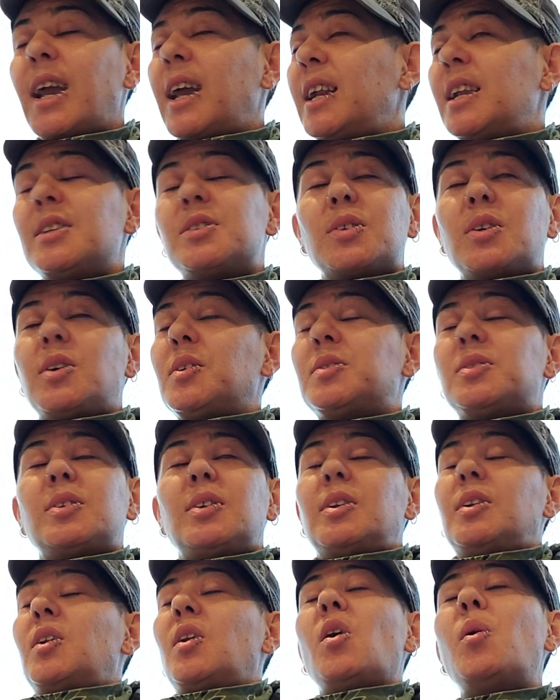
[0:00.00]
and it's also
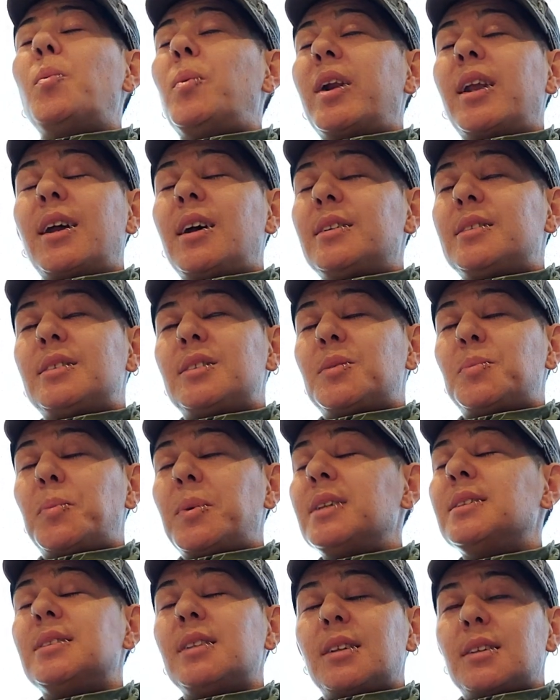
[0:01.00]
nobody else's
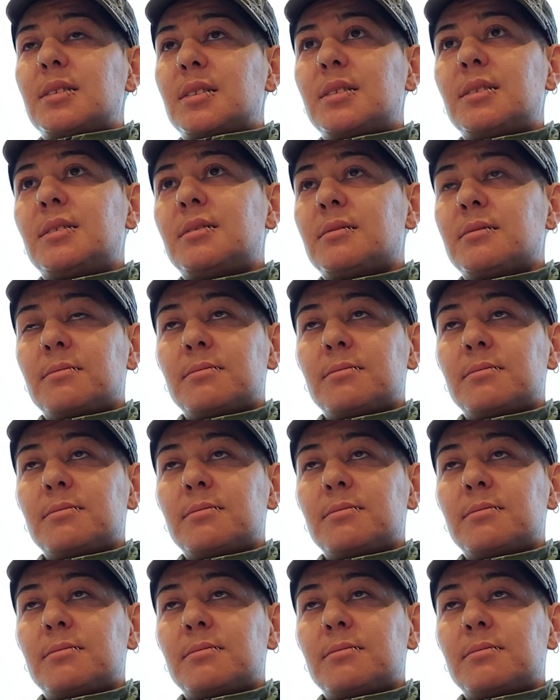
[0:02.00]
business.